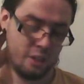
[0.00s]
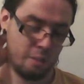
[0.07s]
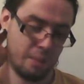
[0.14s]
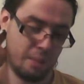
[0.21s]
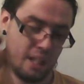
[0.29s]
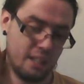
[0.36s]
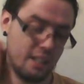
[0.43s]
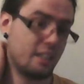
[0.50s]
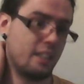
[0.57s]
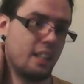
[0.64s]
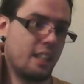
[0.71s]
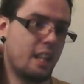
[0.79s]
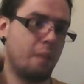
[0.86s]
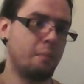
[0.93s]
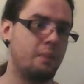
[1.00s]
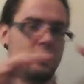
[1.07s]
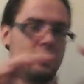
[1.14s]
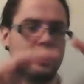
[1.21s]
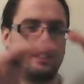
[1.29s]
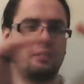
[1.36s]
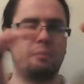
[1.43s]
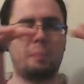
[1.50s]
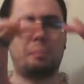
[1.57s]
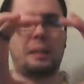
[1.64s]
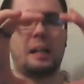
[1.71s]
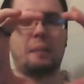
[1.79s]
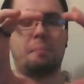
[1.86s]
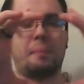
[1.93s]
But yeah, they came in a
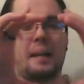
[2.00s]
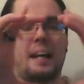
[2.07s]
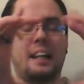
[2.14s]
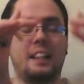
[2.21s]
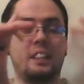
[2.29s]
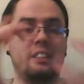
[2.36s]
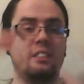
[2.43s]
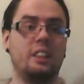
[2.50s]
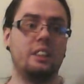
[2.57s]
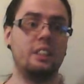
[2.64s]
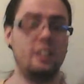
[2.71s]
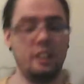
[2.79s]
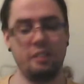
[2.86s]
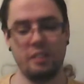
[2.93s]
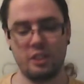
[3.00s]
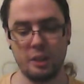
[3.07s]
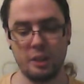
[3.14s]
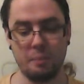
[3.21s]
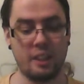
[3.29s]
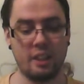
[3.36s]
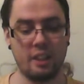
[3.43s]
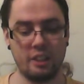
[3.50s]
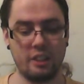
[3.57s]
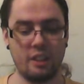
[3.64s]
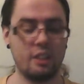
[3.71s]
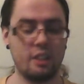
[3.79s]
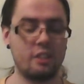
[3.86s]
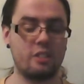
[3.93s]
black pack, and it didn't even seem like 100
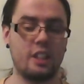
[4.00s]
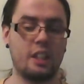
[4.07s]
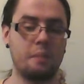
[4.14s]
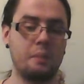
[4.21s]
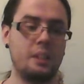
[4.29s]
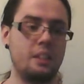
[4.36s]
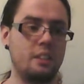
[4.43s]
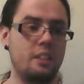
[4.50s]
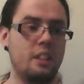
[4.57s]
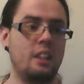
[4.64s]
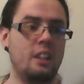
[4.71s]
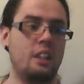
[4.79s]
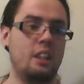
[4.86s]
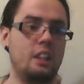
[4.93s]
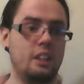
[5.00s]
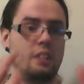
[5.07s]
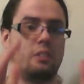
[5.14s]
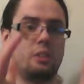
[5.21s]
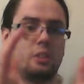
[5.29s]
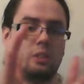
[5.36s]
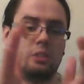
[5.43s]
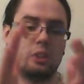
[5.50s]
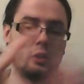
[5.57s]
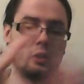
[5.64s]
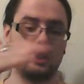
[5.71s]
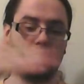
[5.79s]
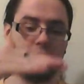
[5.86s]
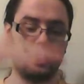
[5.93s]
darts. Like, I mean, it was
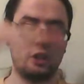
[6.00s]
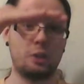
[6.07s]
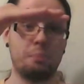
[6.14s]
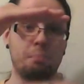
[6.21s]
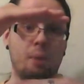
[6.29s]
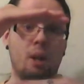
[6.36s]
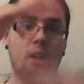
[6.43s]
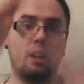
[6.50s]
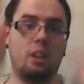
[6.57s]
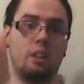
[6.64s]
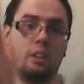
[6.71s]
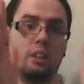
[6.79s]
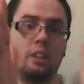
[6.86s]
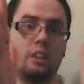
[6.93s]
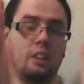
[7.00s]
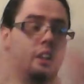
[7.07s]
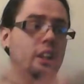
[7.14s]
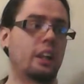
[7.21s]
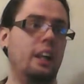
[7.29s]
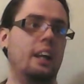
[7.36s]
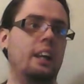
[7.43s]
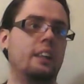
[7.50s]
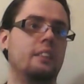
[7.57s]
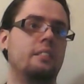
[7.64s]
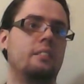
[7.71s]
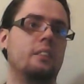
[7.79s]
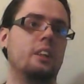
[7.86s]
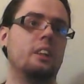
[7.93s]
really small,
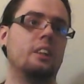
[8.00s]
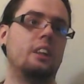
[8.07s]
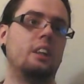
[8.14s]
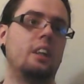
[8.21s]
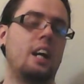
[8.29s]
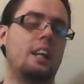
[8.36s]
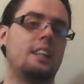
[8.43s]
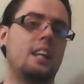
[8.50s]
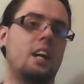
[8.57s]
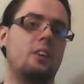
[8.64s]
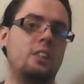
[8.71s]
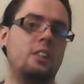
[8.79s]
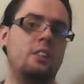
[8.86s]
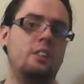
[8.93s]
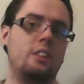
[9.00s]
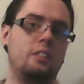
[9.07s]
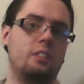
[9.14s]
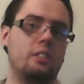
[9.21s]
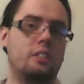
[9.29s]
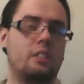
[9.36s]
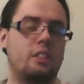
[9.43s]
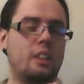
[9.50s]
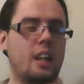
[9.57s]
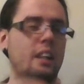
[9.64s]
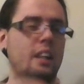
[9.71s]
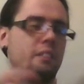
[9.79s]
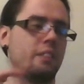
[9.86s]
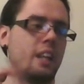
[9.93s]
and I kind of
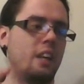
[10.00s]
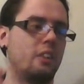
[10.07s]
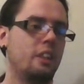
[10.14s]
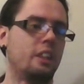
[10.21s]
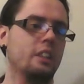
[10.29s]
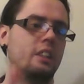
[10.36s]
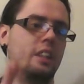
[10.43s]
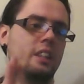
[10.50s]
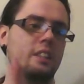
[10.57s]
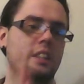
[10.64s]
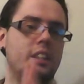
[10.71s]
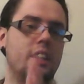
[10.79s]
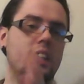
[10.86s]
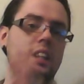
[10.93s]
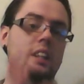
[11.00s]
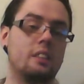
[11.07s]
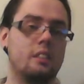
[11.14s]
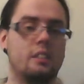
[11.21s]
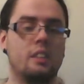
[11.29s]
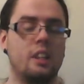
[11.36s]
counted in the thing, and